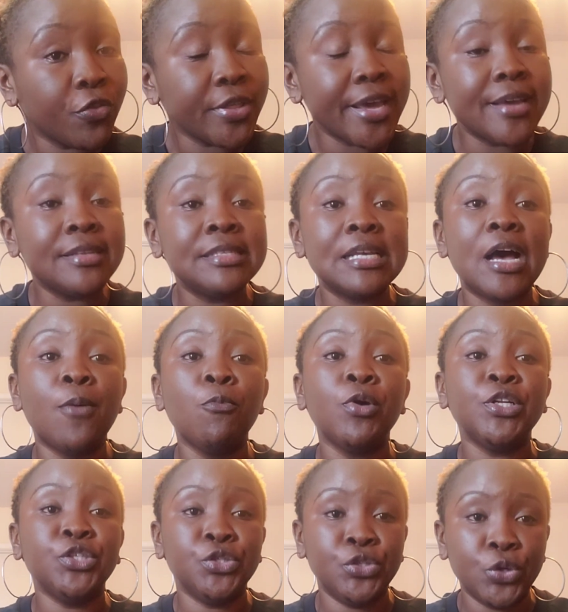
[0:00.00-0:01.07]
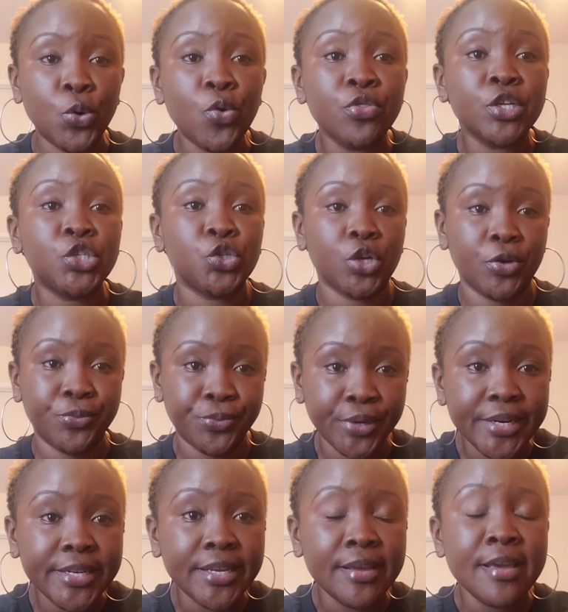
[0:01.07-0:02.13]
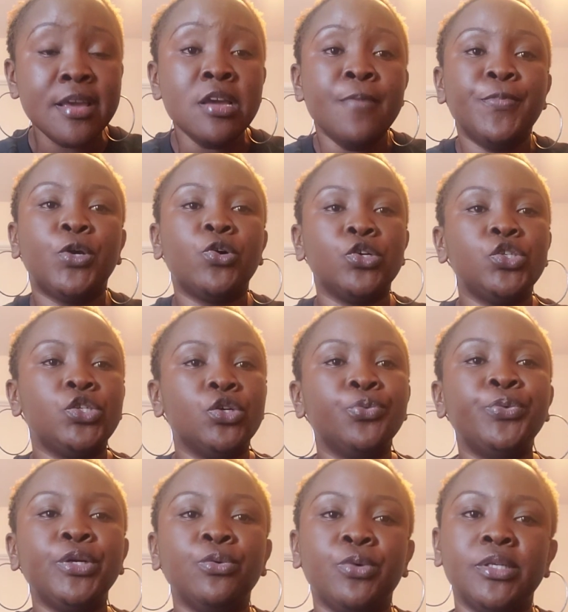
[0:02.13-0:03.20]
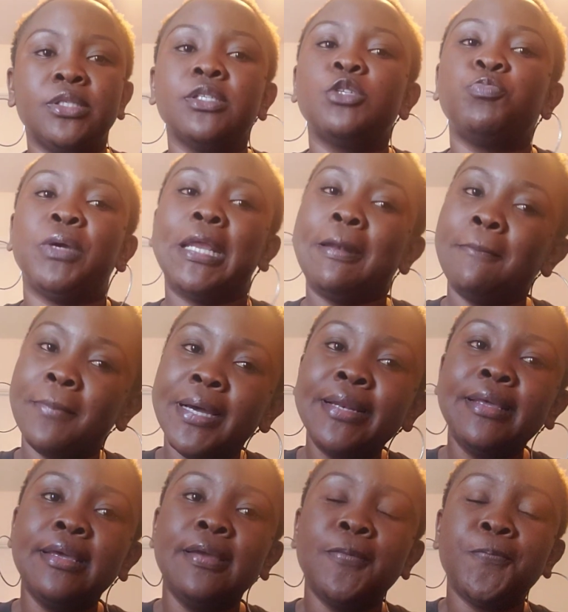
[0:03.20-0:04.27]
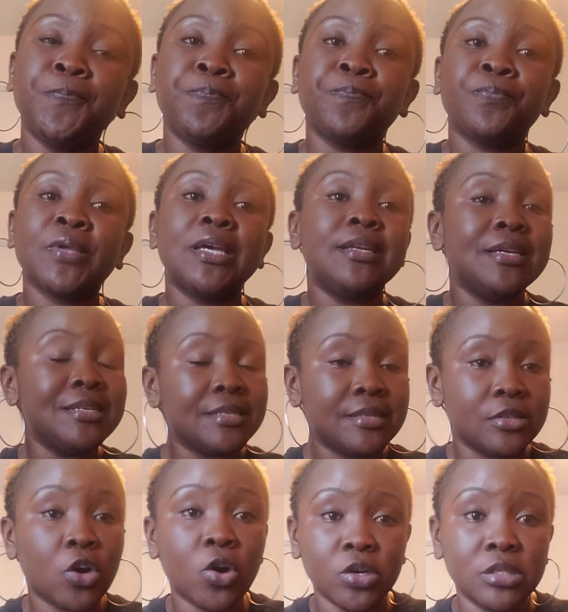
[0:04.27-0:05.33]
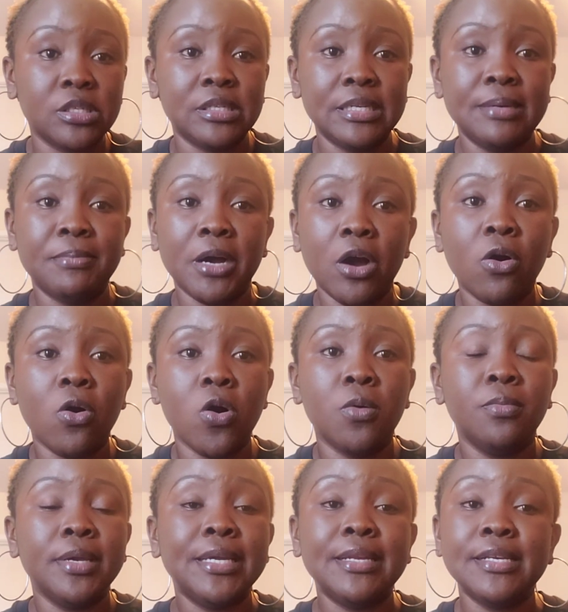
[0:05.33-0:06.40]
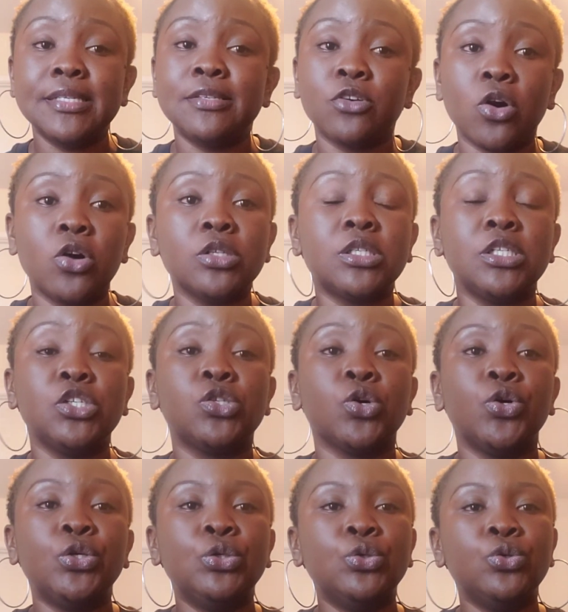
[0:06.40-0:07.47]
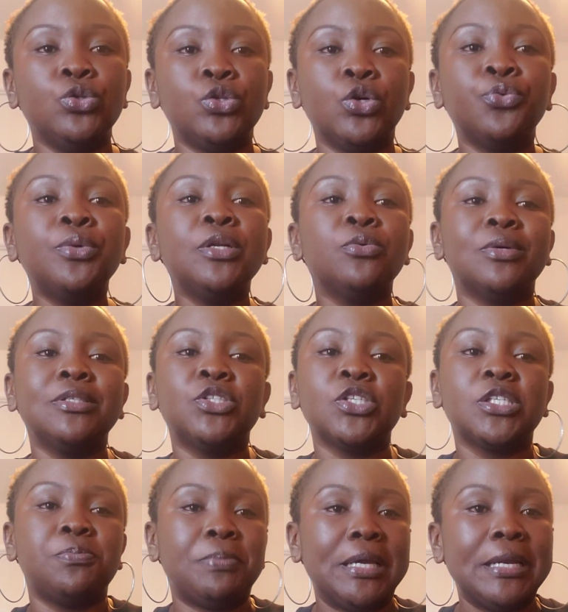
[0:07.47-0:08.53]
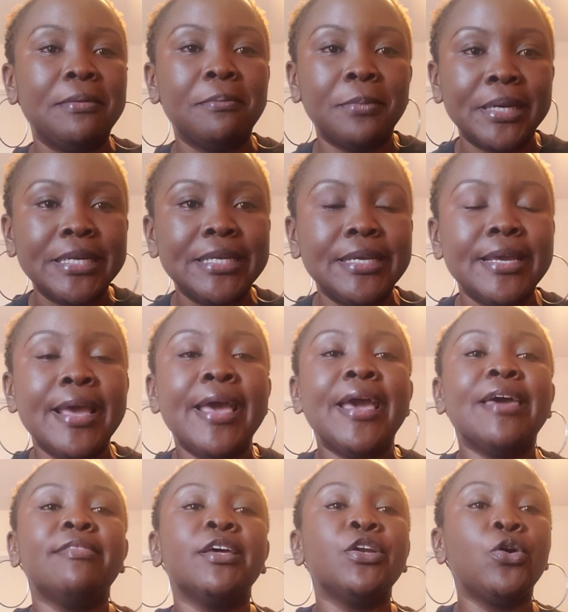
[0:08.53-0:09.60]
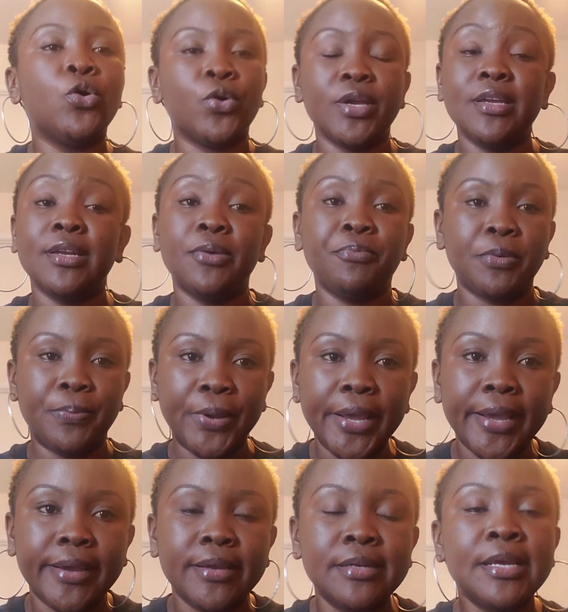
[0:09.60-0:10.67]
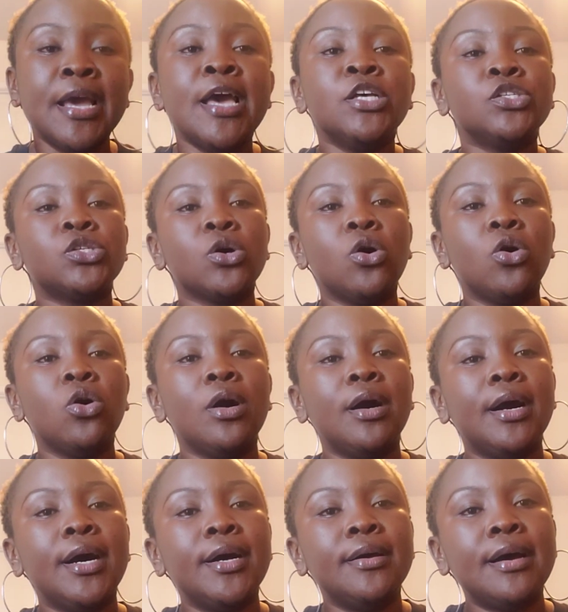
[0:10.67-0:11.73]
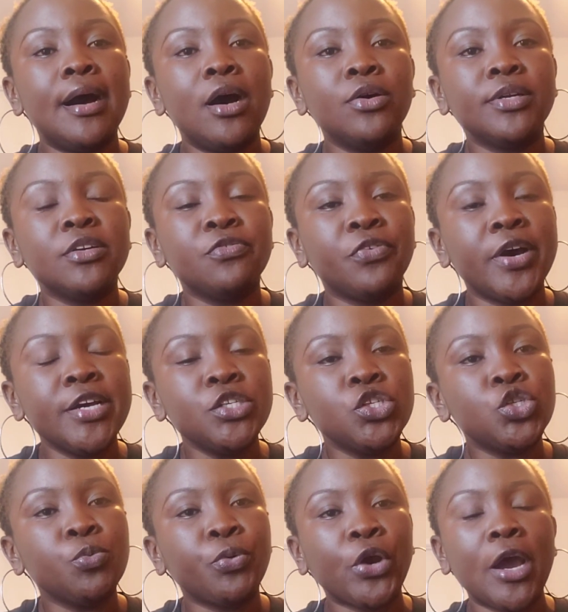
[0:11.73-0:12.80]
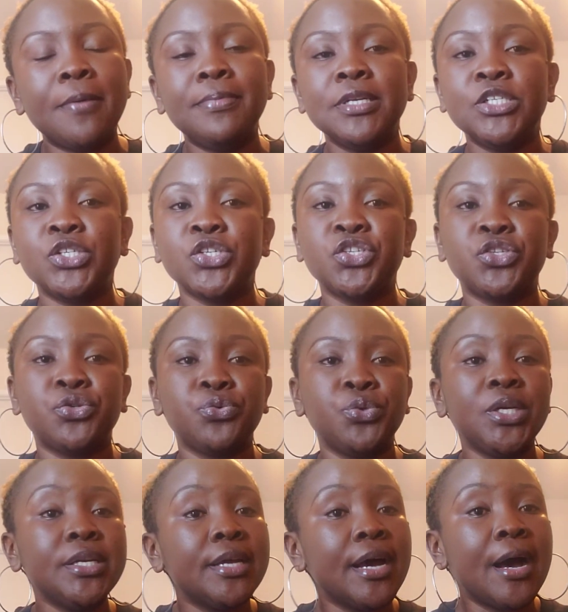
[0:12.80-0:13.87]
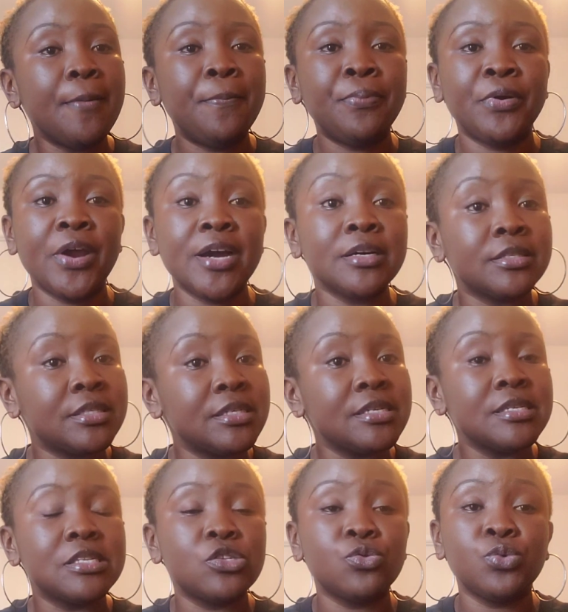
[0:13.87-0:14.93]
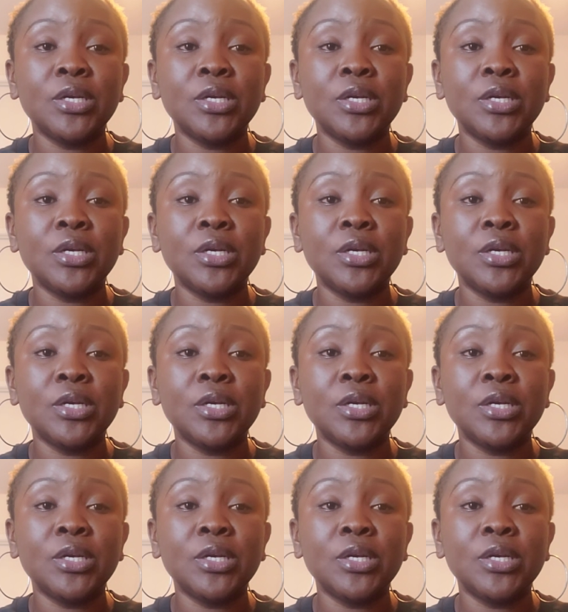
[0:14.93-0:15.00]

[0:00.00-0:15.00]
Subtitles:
the exam when you know that you are ready, because you don't really want to spend money. It is costly back home. It is costly, so you don't really want to spend money and then go in unprepared. So I would advise you to probably just read up, practice,